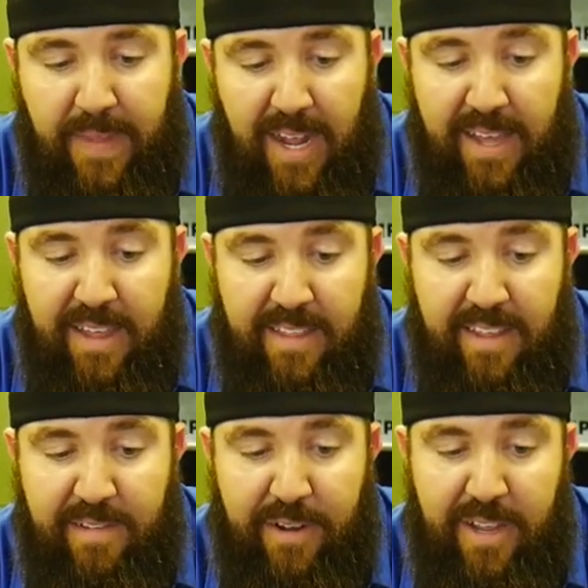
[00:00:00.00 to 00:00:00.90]
I think
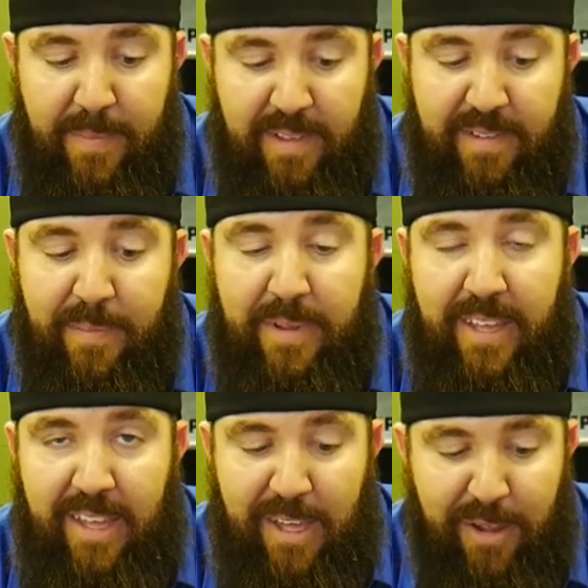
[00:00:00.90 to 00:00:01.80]
these are gonna be some
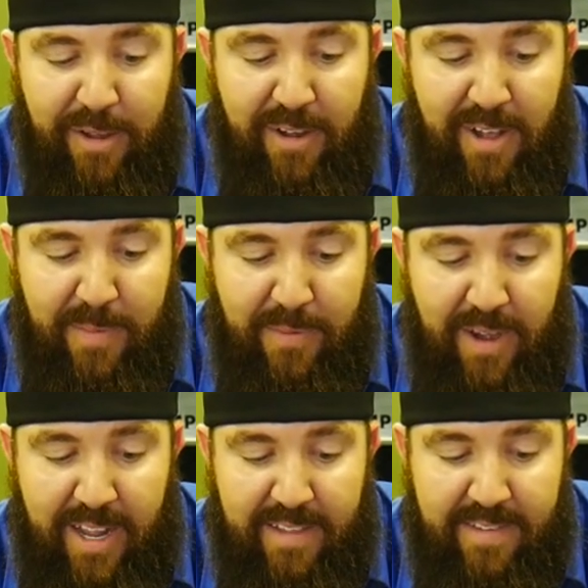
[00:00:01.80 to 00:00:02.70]
killer
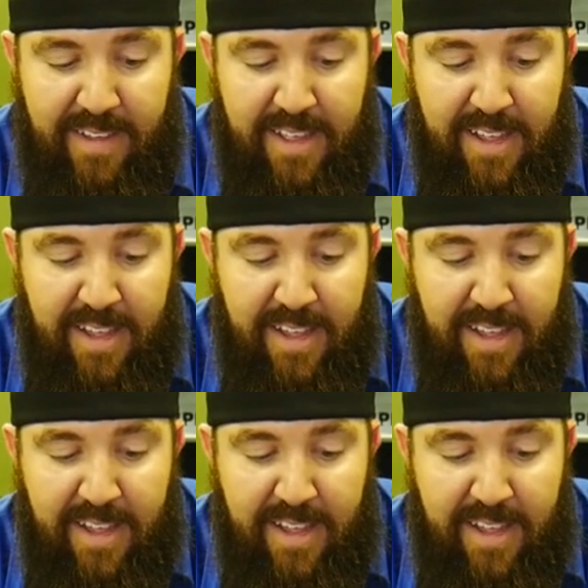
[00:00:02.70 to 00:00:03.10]
upgrades.